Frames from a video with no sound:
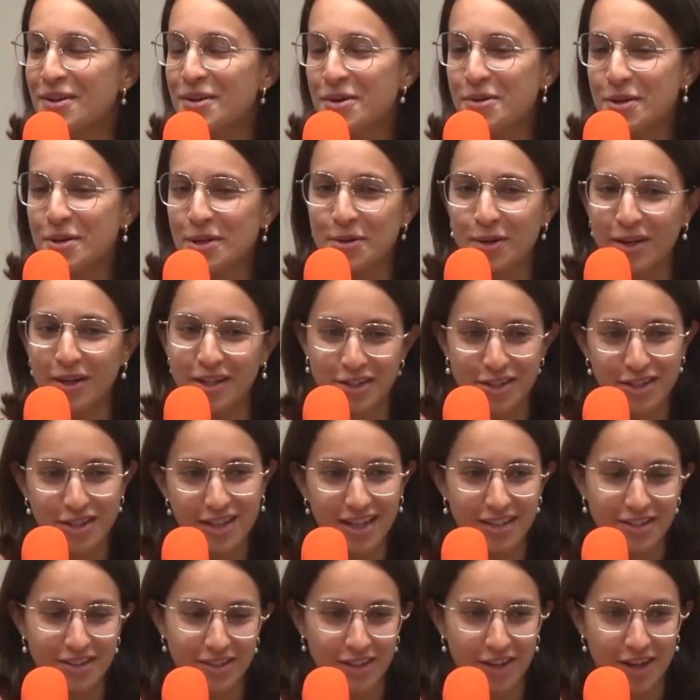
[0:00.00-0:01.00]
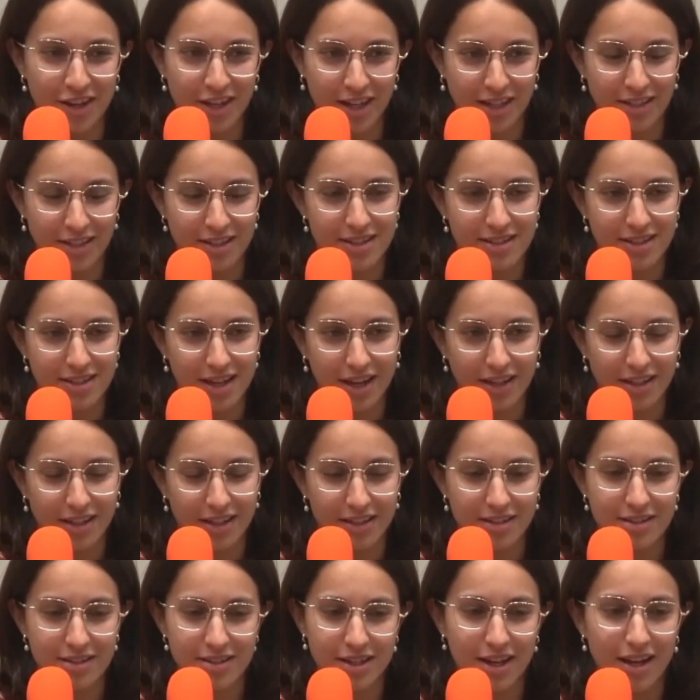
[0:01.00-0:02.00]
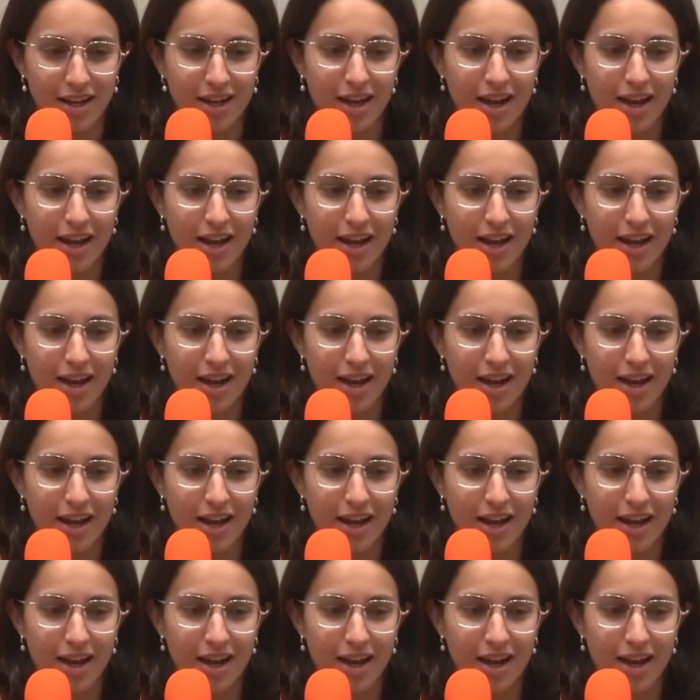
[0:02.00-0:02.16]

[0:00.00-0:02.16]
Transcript: we worked together on at Designist.